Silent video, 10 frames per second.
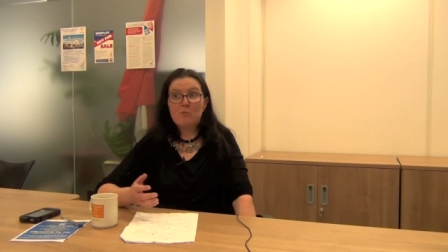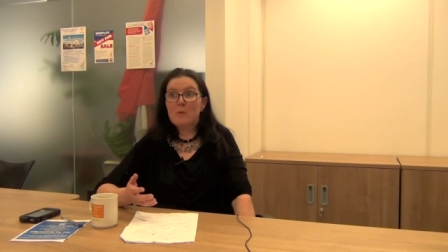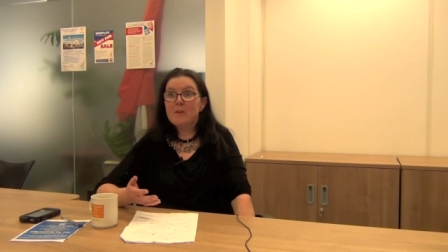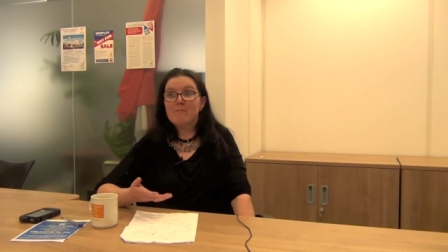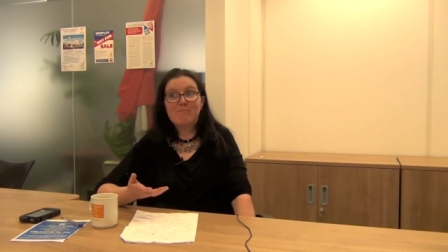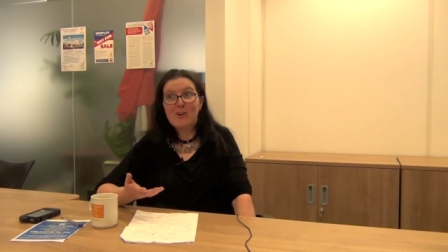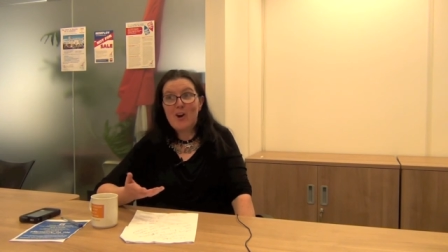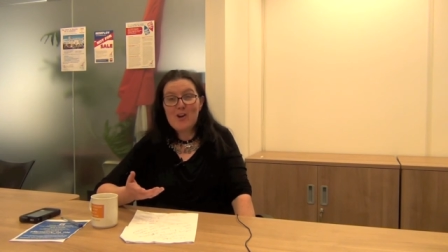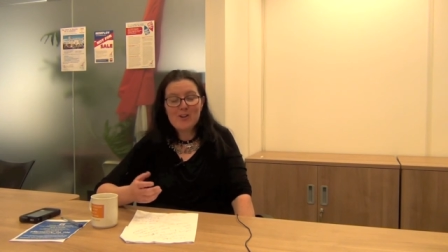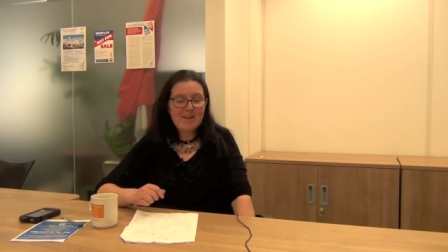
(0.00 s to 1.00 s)
woman,
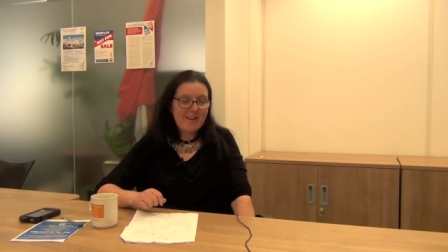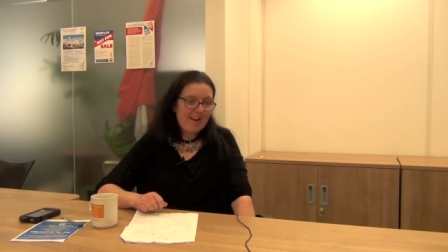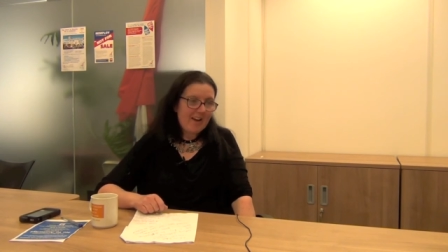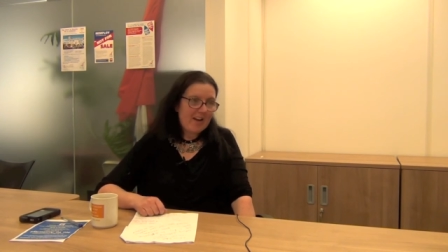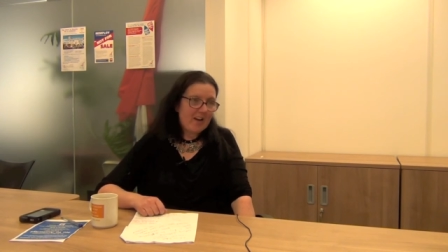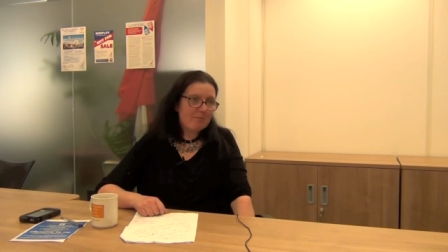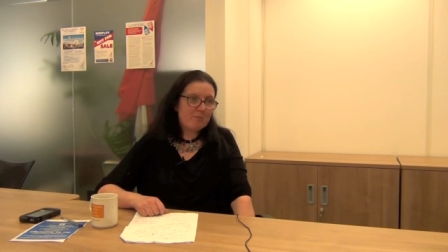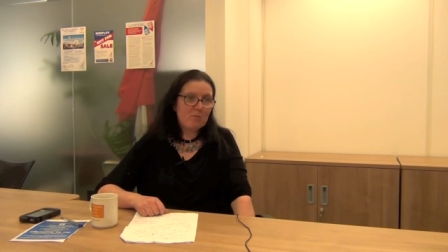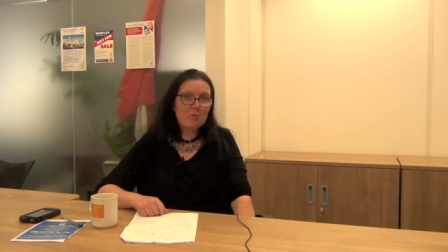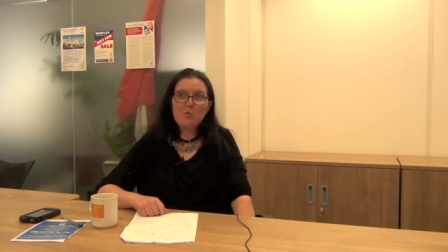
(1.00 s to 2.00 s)
girl,
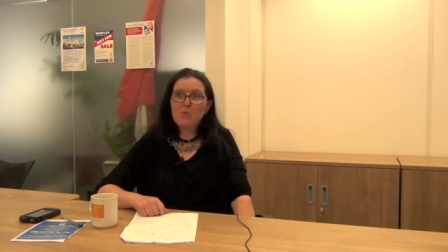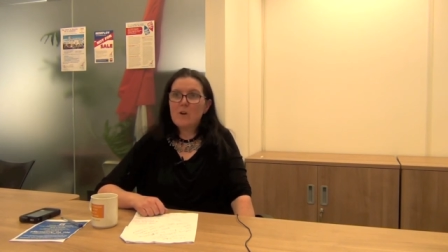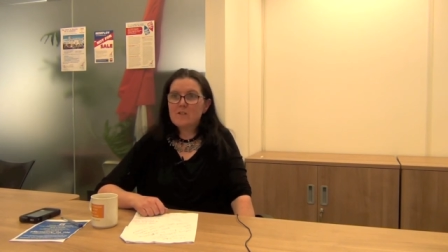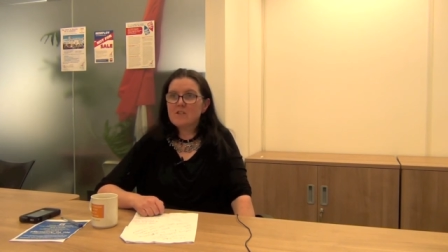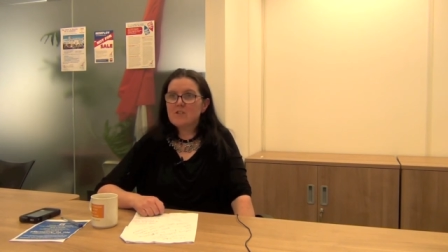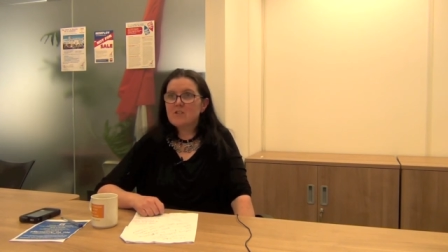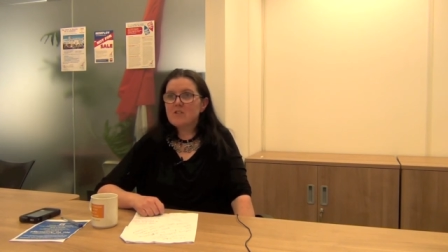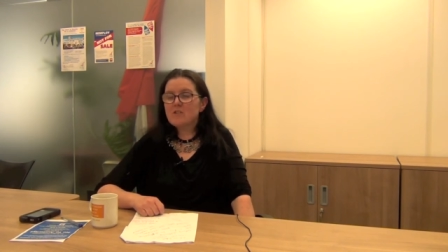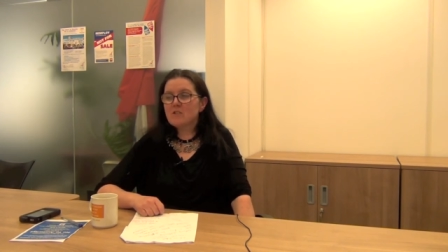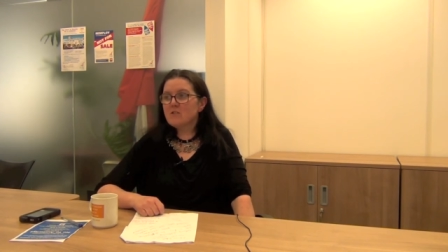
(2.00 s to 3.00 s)
um, wanted
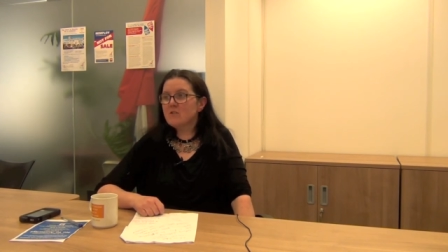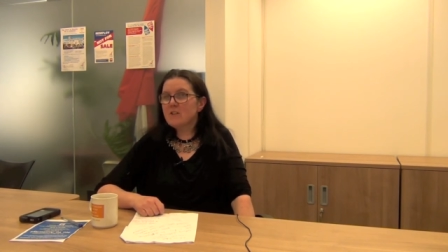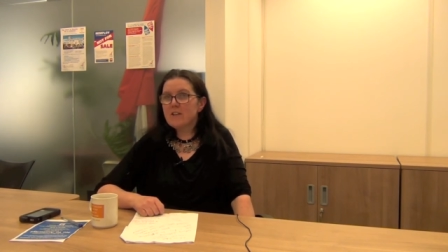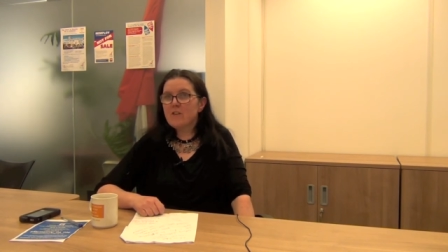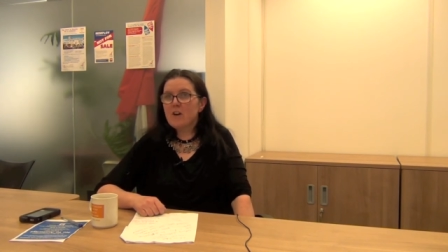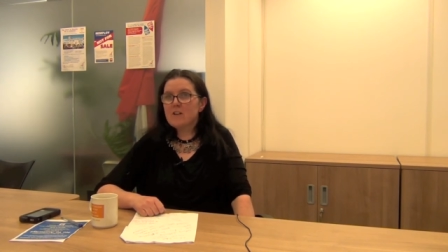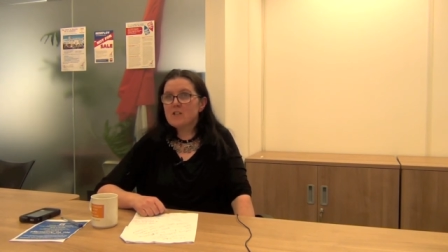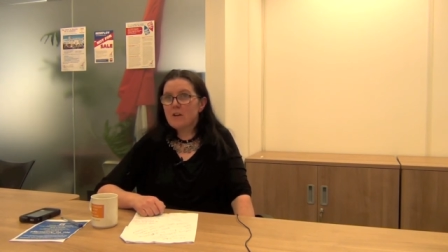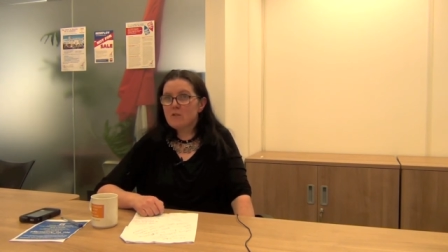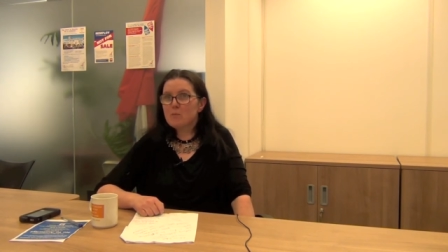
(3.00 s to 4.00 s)
to leave Ireland
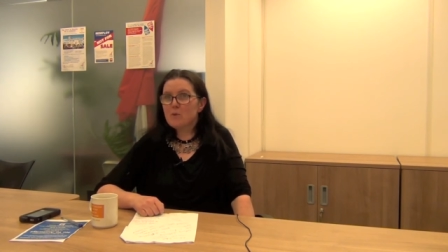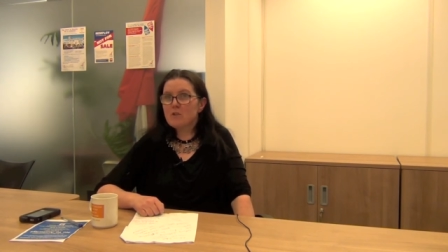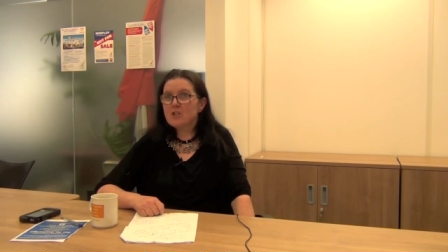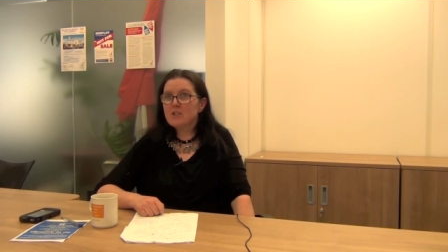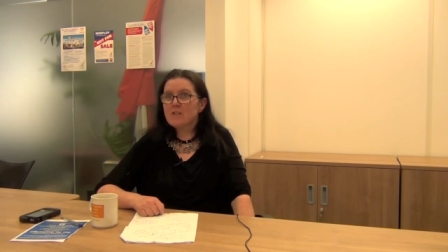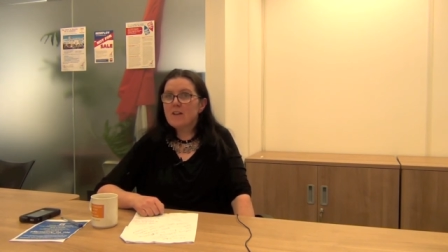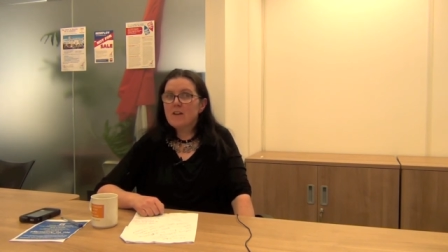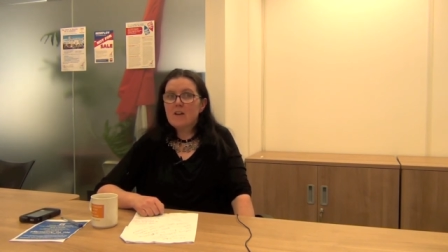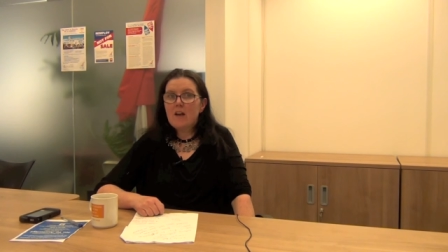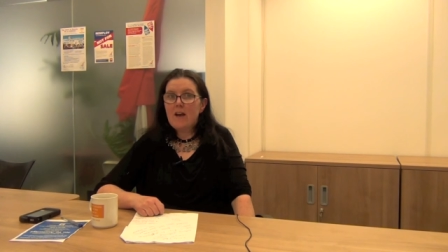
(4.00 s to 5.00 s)
to have an abortion
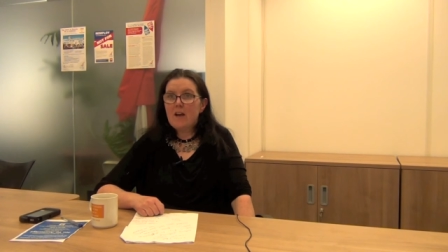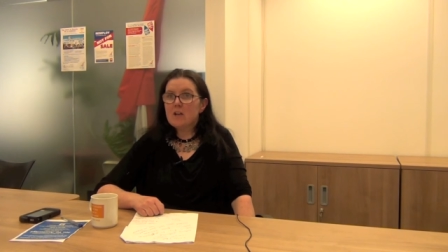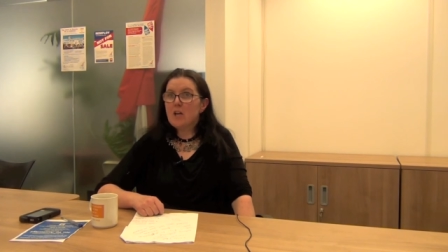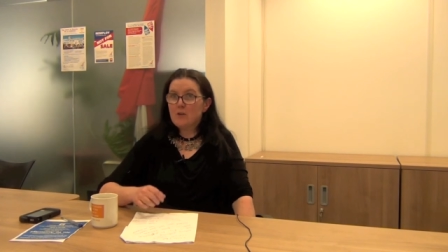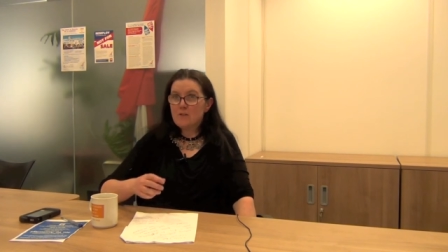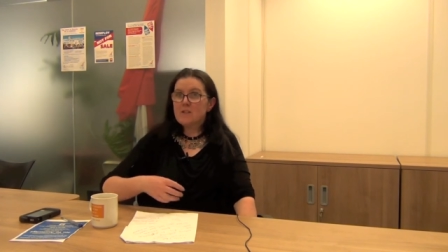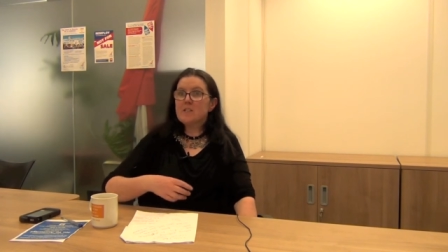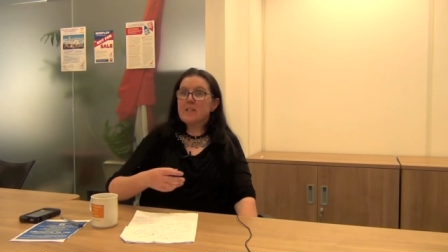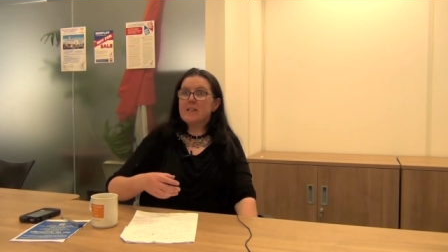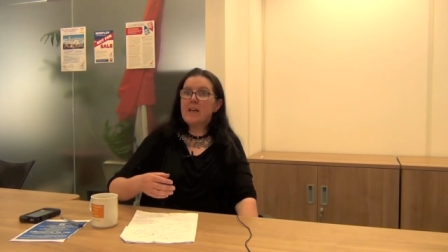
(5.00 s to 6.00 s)
uh, and use the
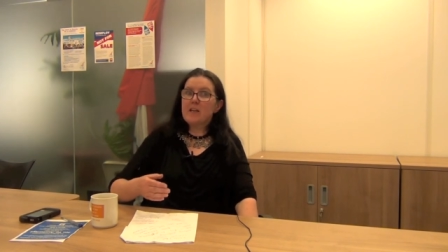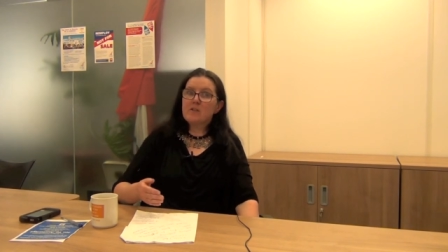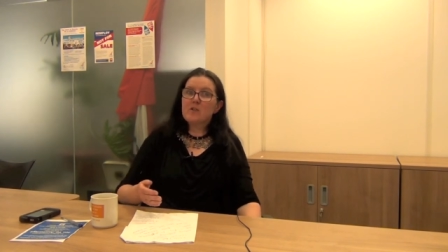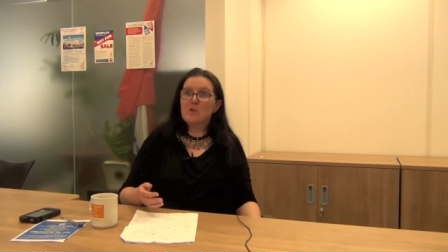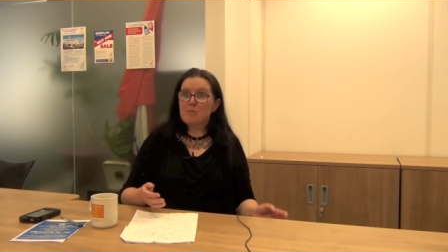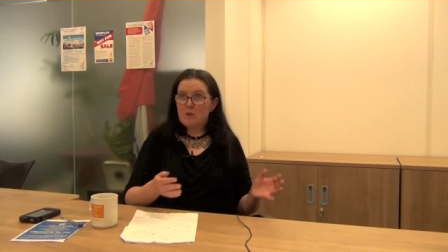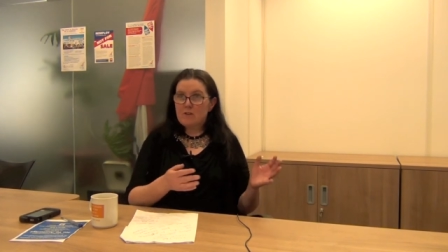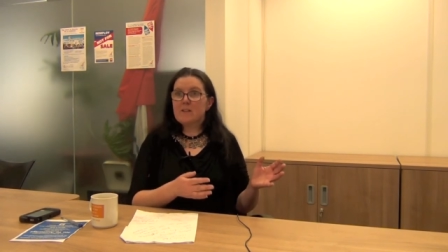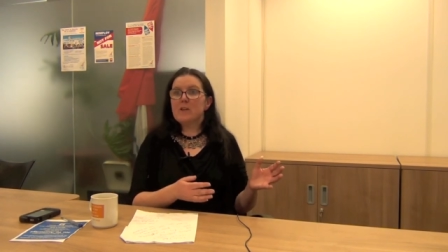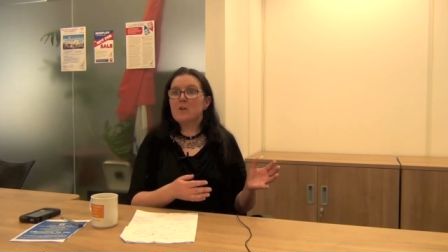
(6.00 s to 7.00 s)
DNA to
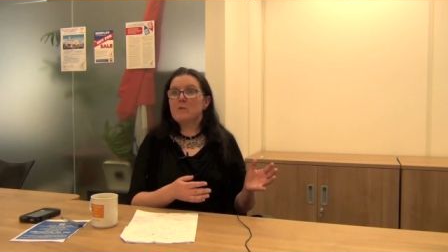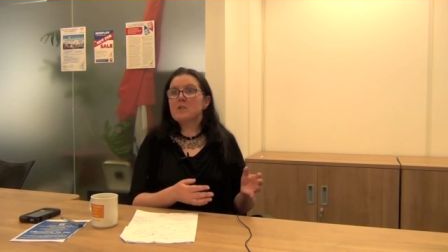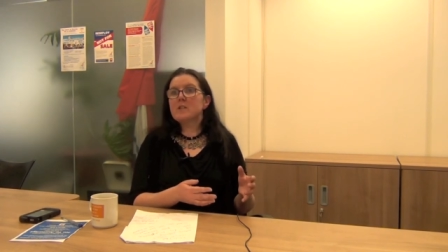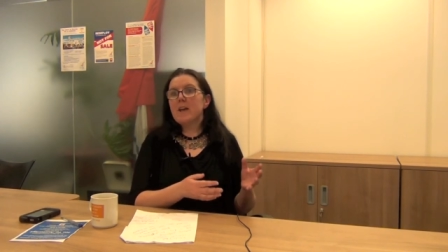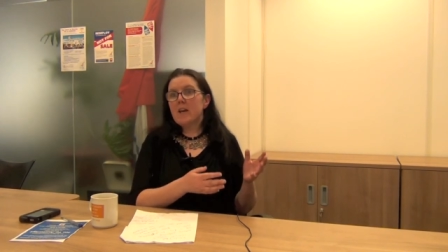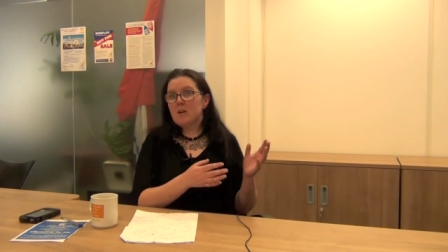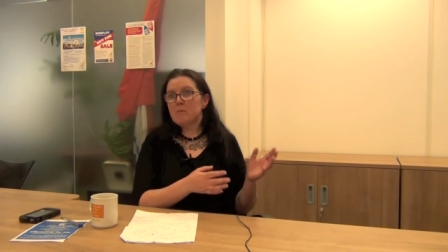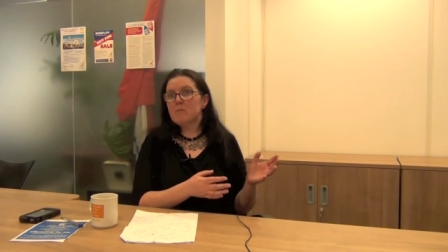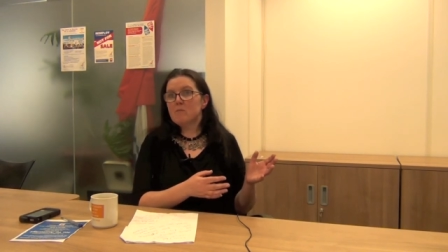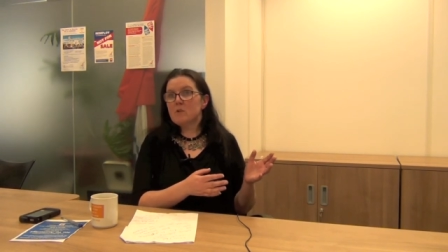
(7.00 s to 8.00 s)
prosecute
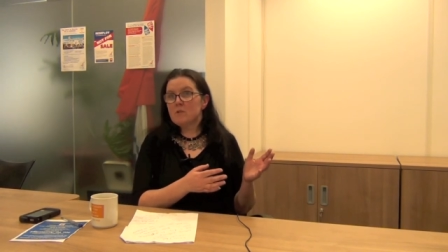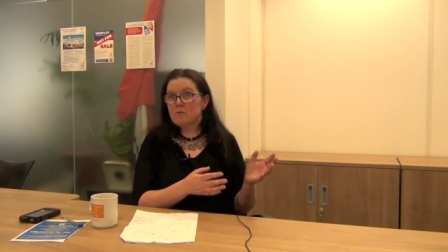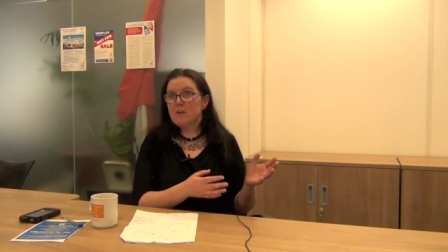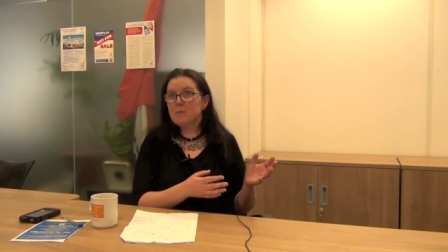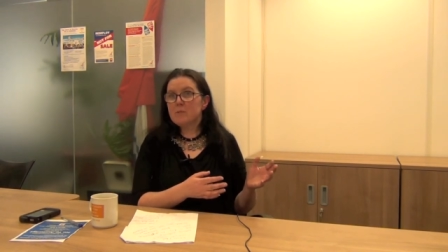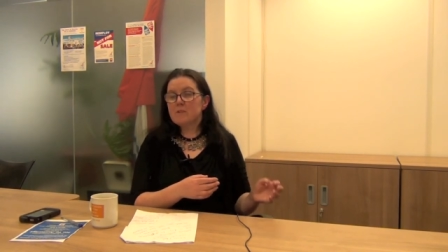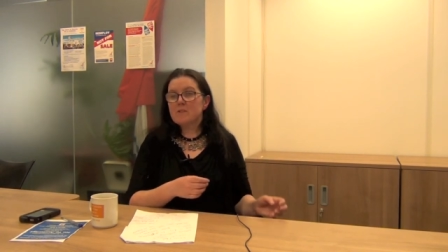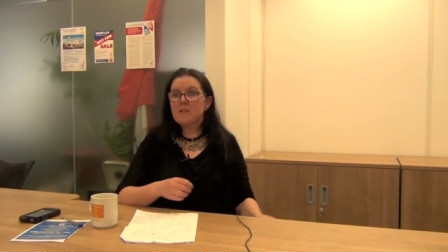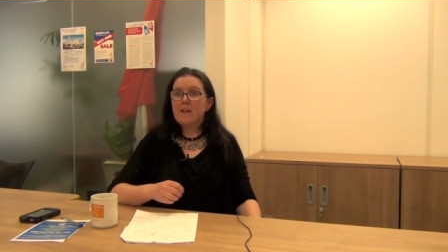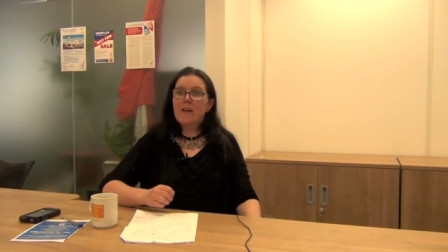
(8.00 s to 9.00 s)
um, the, the,
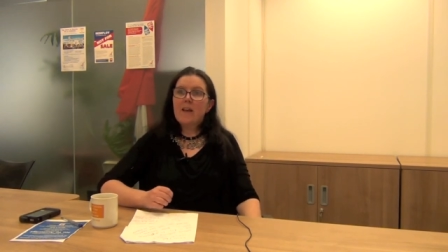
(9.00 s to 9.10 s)
rapist.